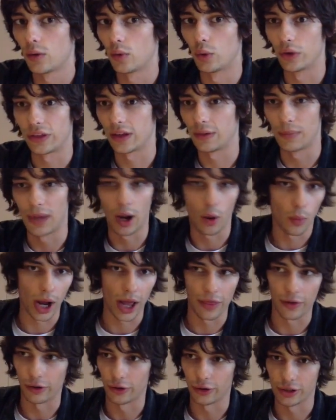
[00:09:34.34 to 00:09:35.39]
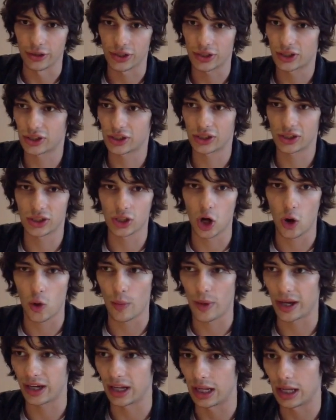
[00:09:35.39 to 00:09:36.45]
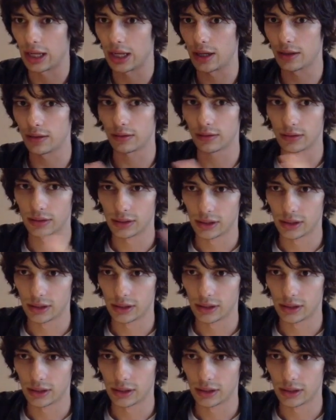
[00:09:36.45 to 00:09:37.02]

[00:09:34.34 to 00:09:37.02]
within Mount Weather, there's so many